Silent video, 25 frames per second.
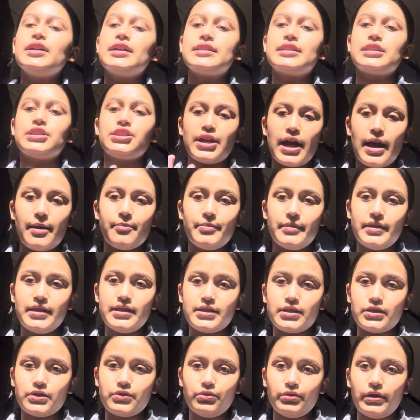It's a
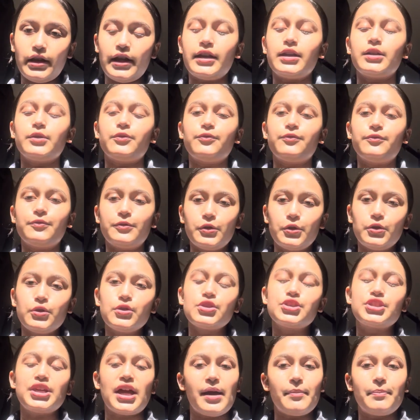Japanese school, like a
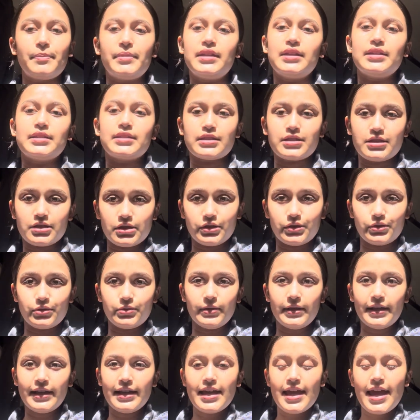full Japanese
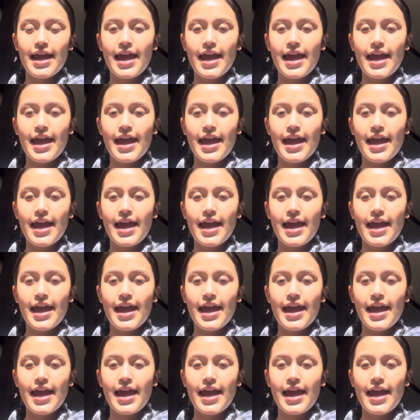school.